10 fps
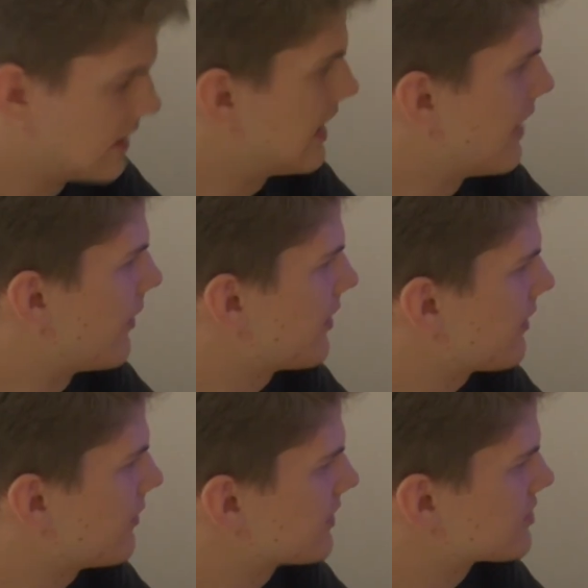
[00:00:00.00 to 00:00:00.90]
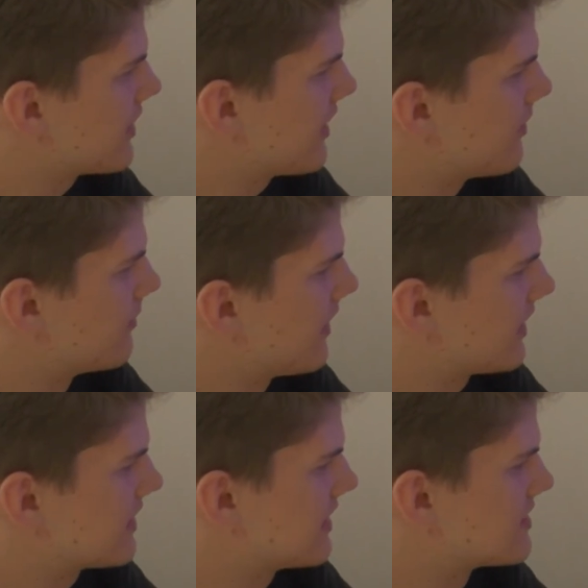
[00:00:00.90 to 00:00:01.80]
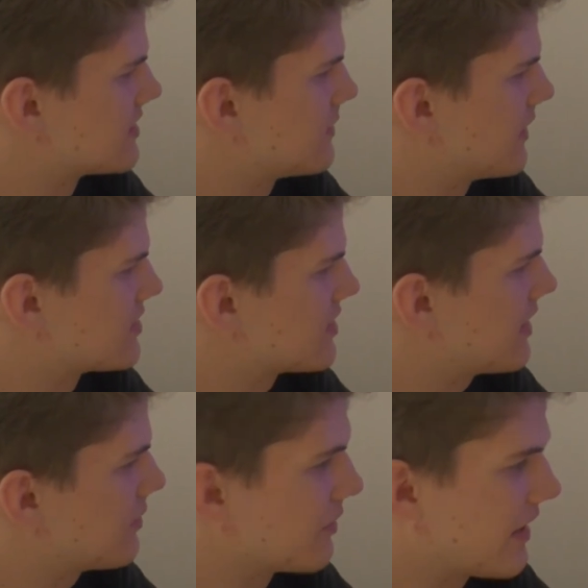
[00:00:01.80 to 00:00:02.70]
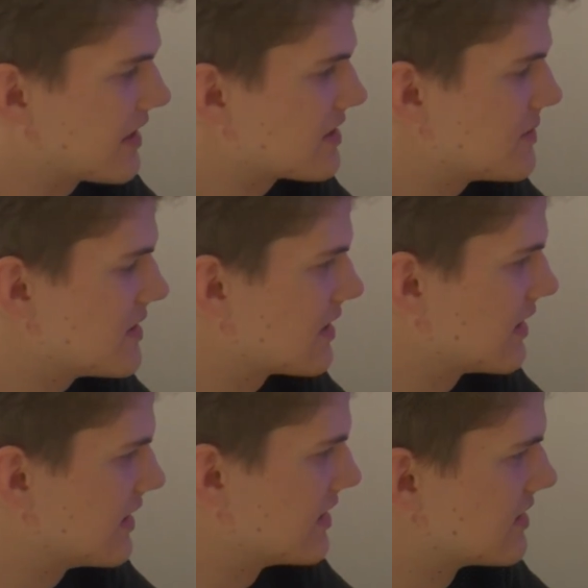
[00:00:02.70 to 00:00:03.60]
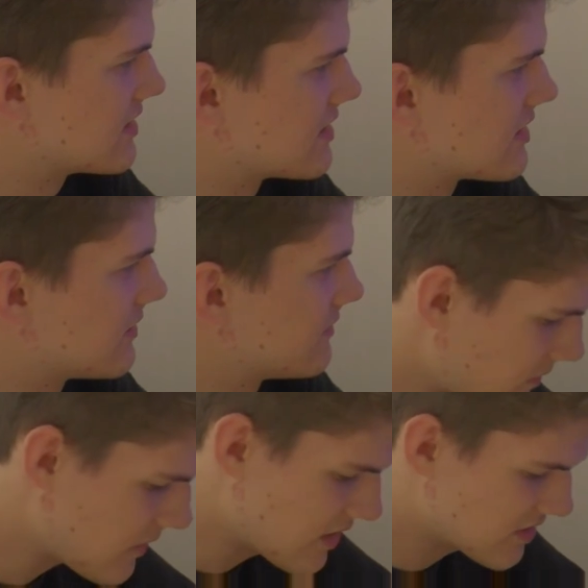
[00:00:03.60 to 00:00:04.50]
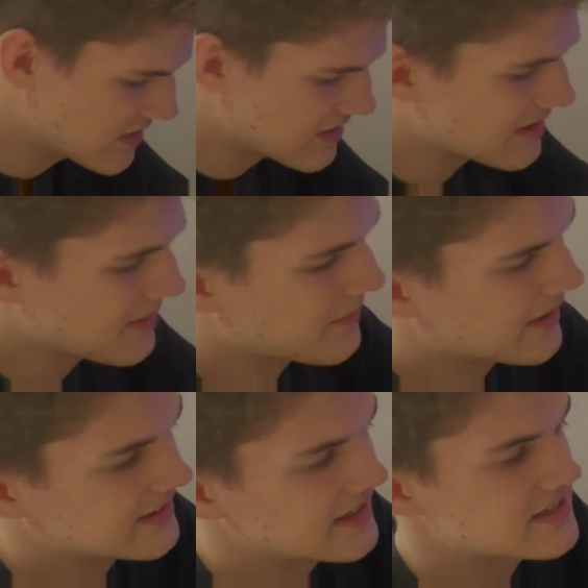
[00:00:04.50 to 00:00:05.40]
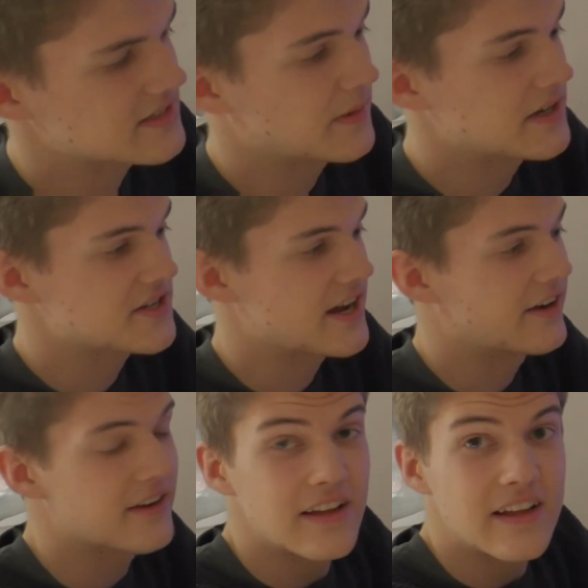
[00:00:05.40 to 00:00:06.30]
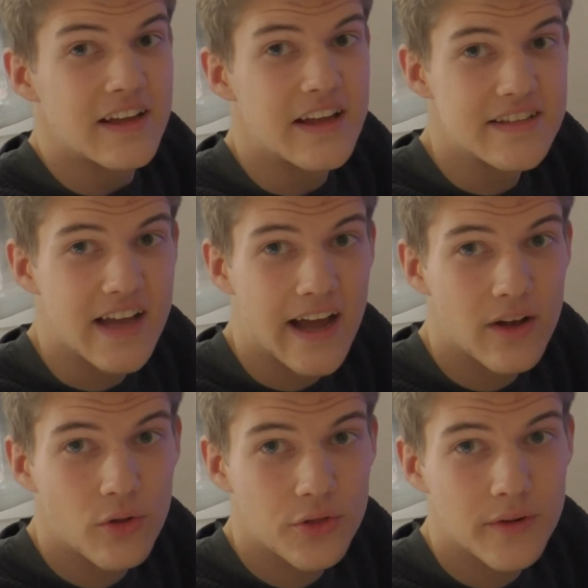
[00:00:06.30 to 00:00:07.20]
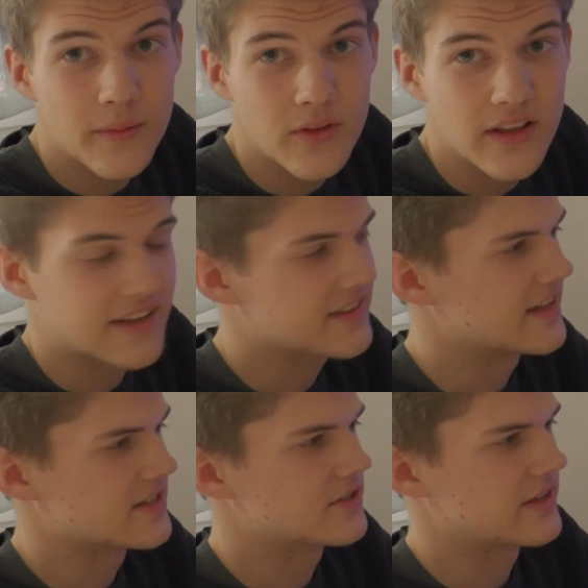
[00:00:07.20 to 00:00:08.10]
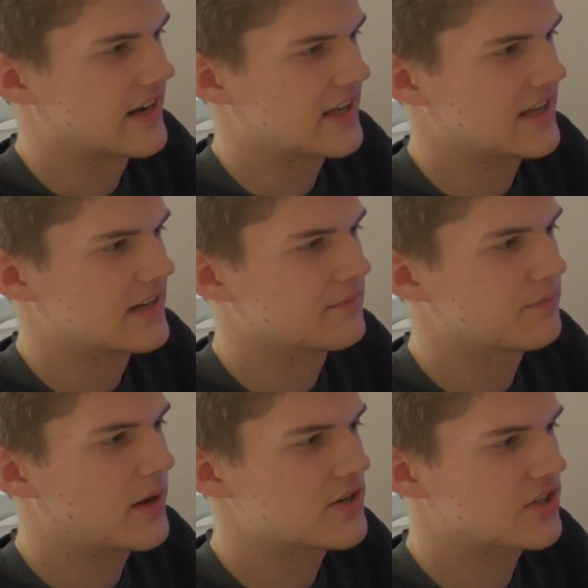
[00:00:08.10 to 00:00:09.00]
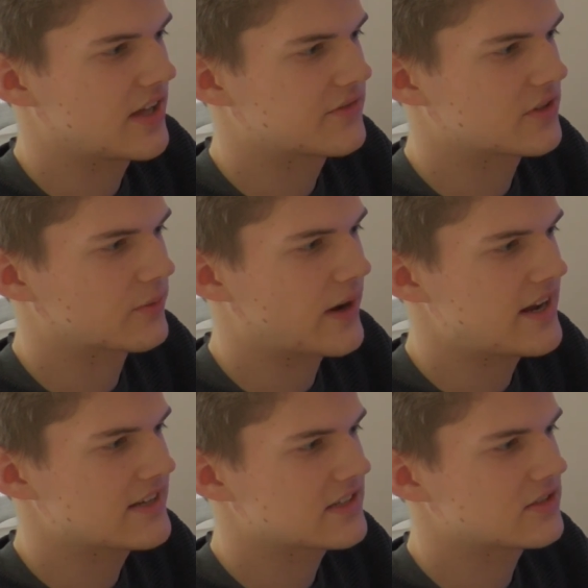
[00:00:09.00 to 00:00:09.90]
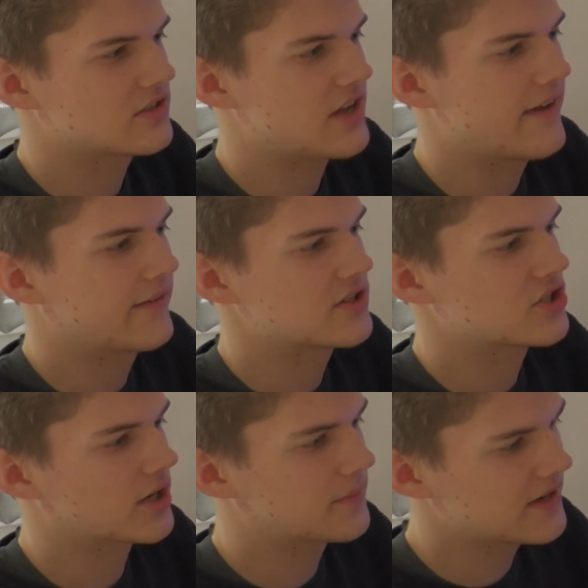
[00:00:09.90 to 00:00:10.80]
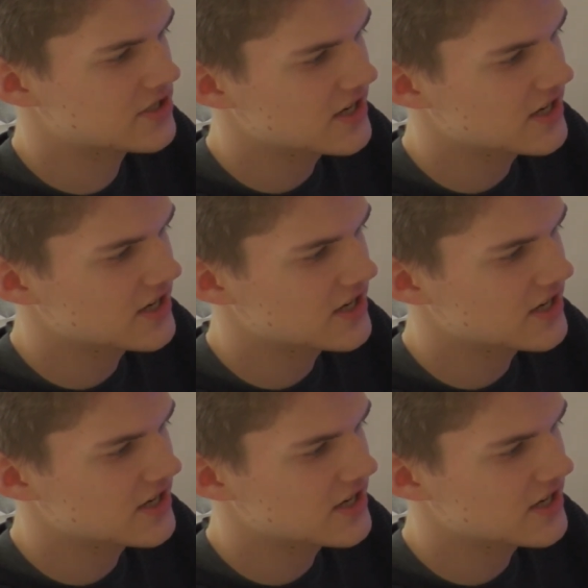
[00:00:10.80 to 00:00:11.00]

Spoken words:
And why do I want to try out Mike Tyson's Punch-Out? Well, that is because, see, the thing about Mike Tyson's Punch-Out is I hold the remote like this so that I can punch left and right, just have a star punch,